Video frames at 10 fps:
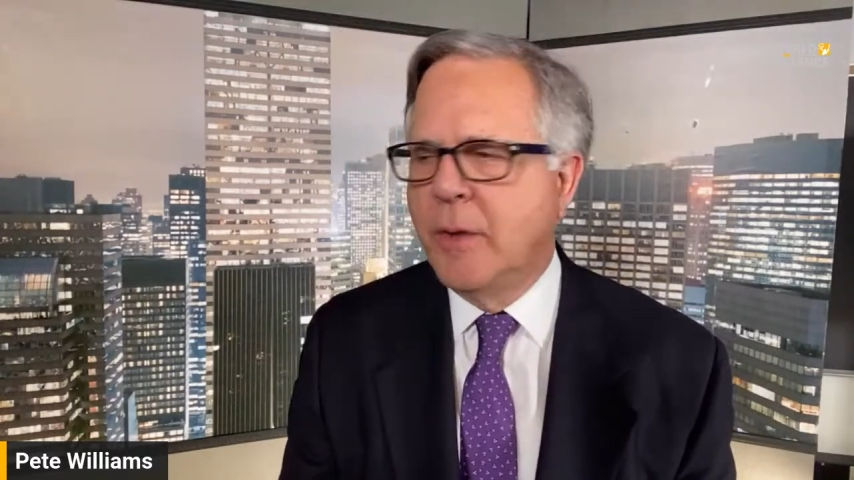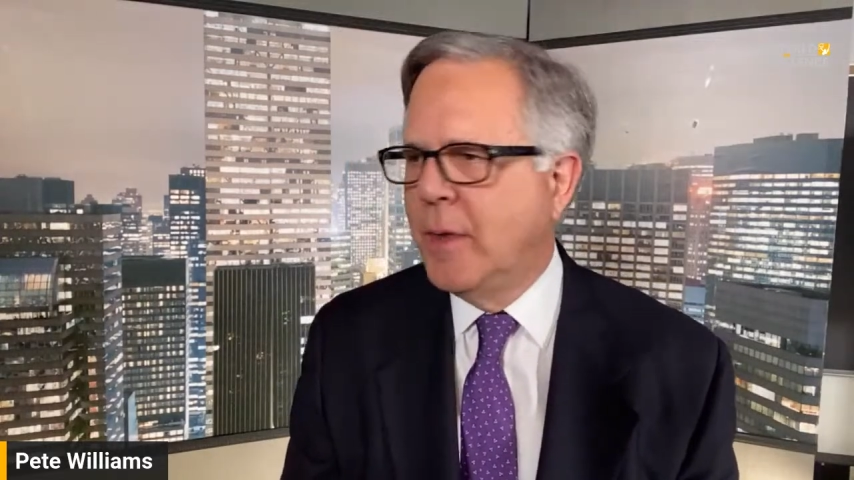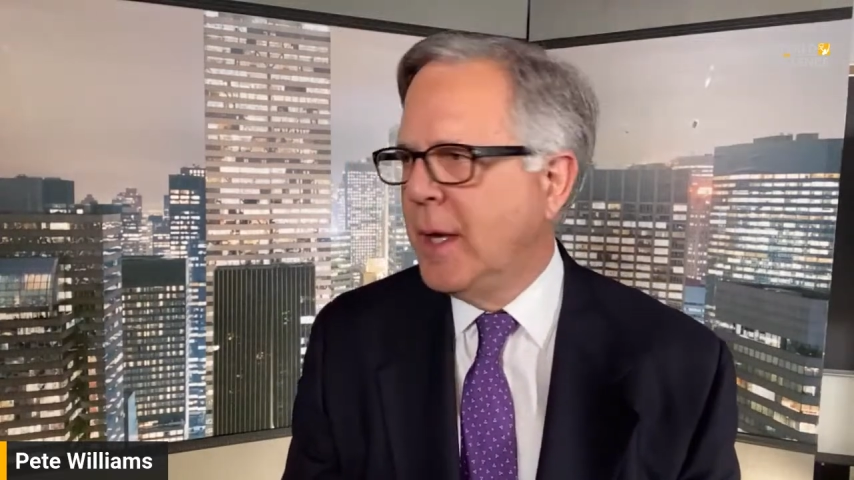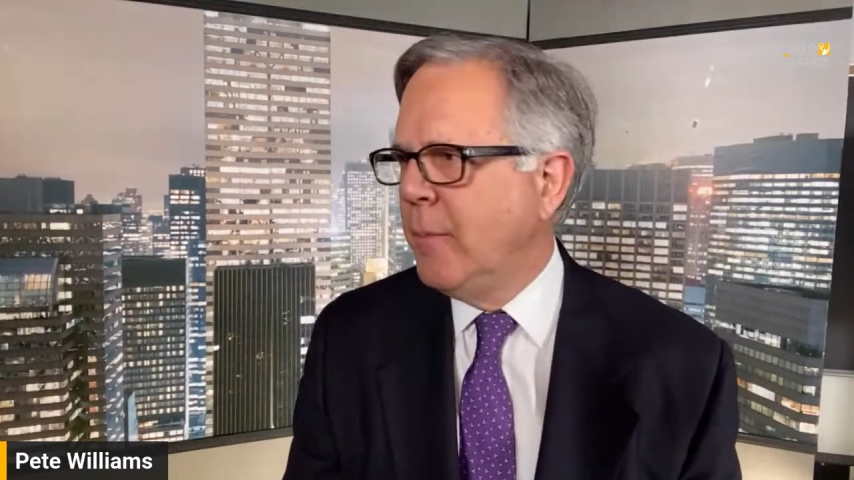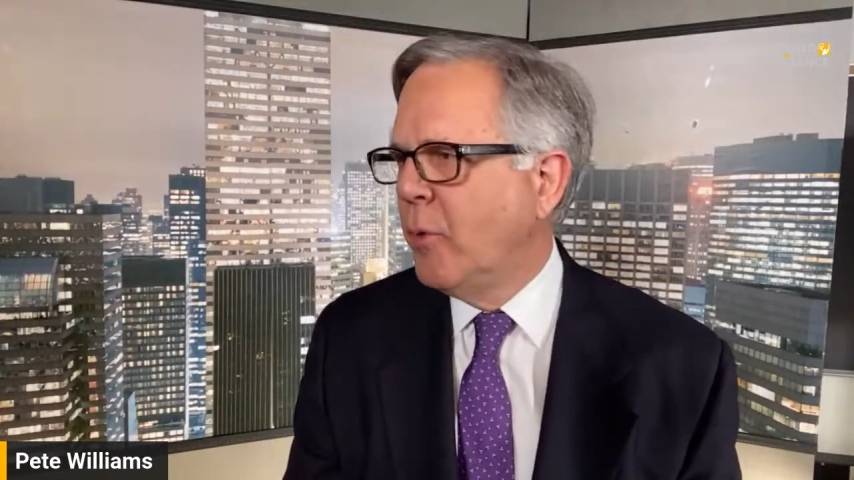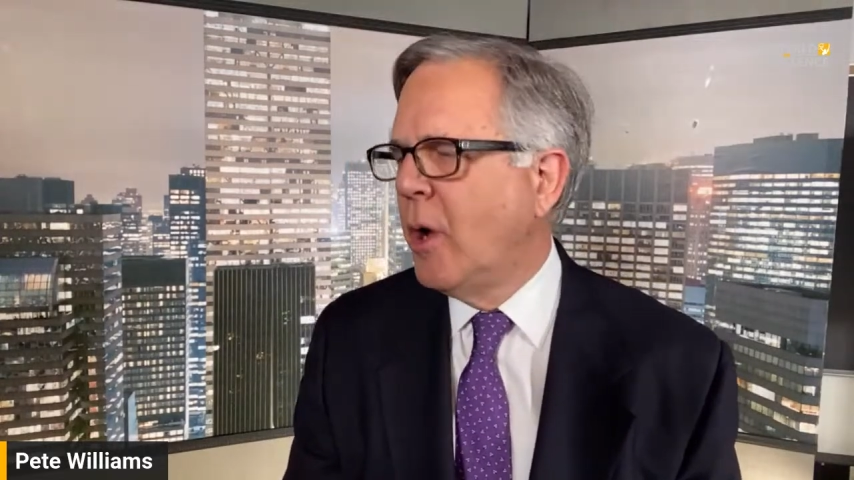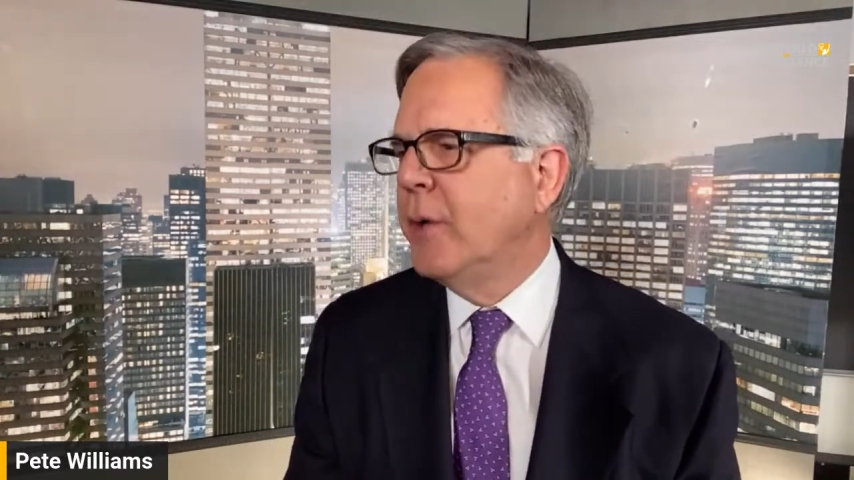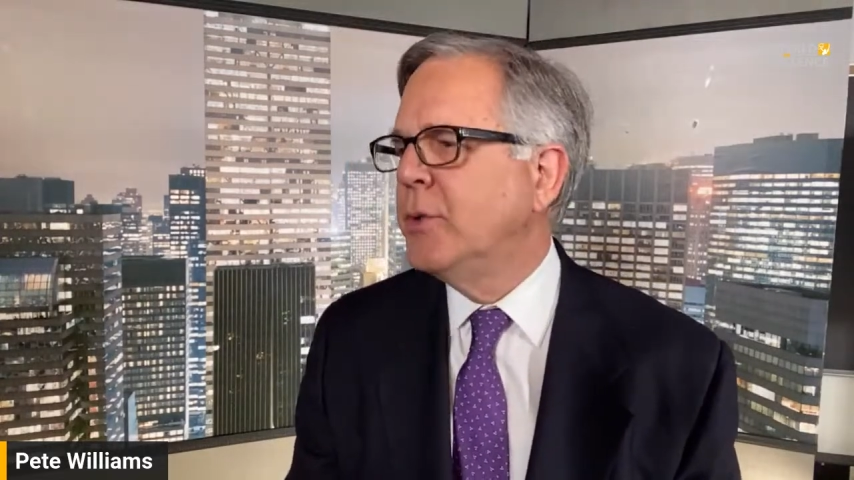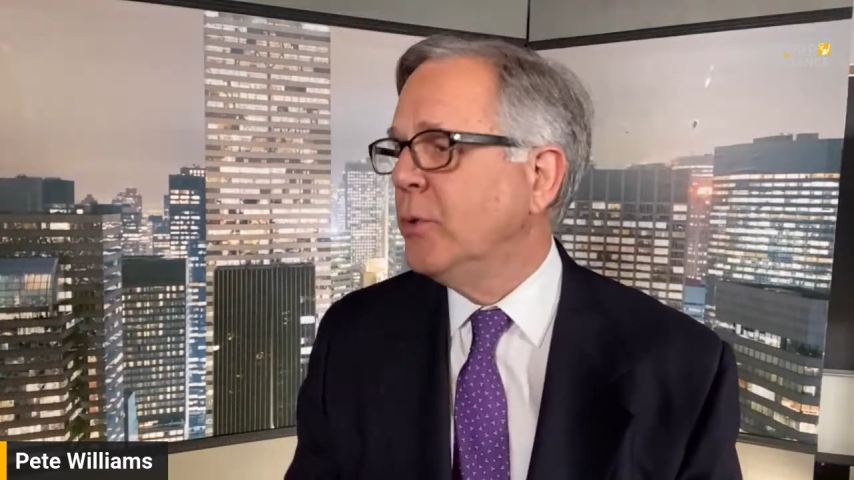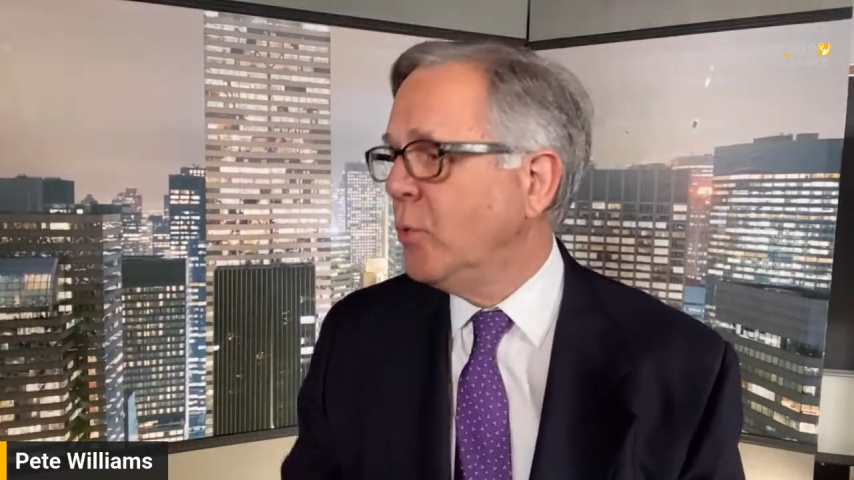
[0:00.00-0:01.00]
that he
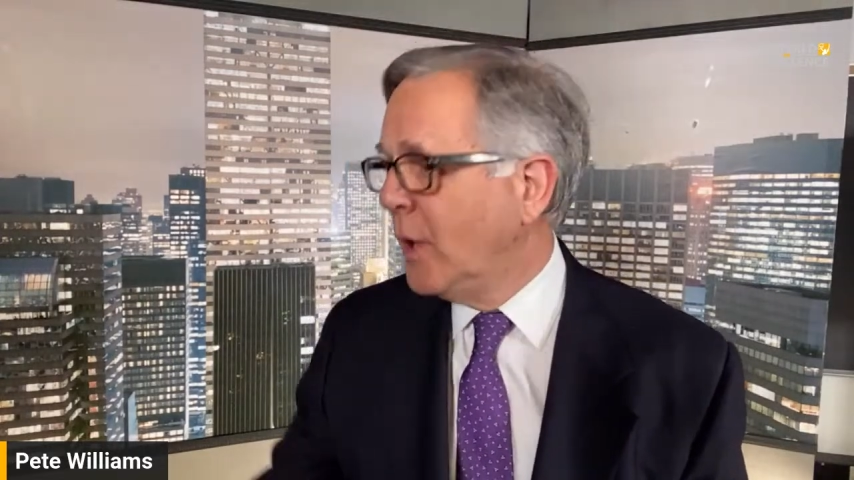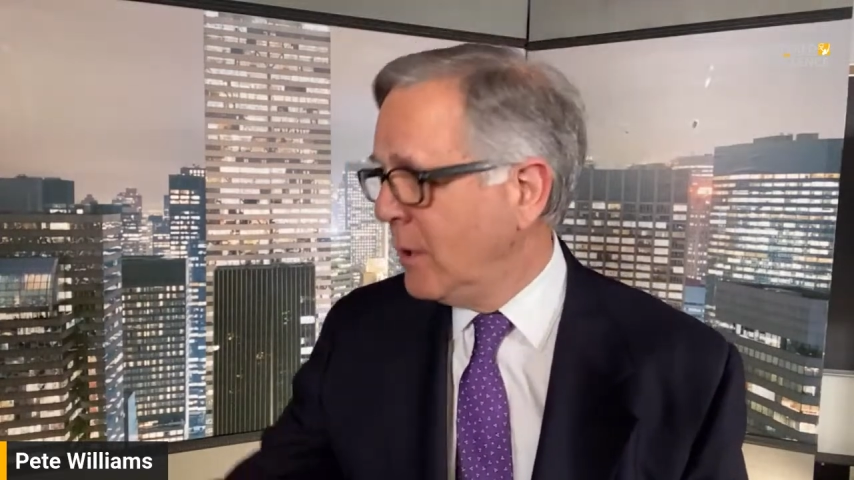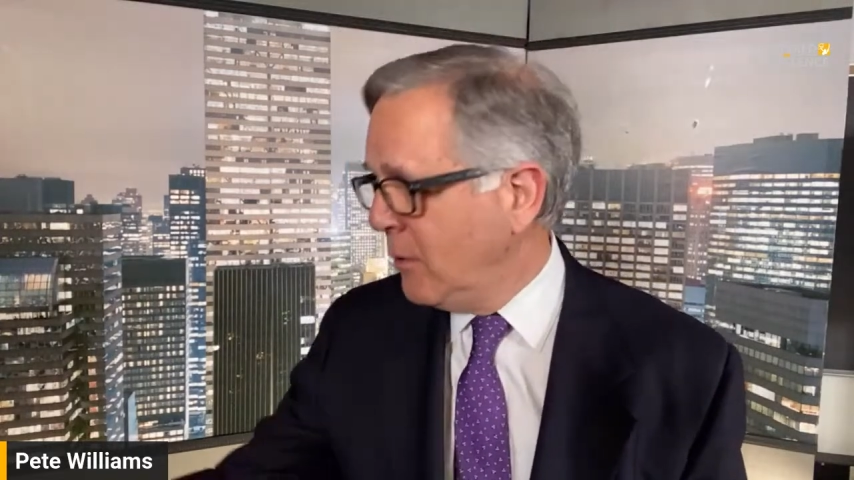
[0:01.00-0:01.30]
brought to what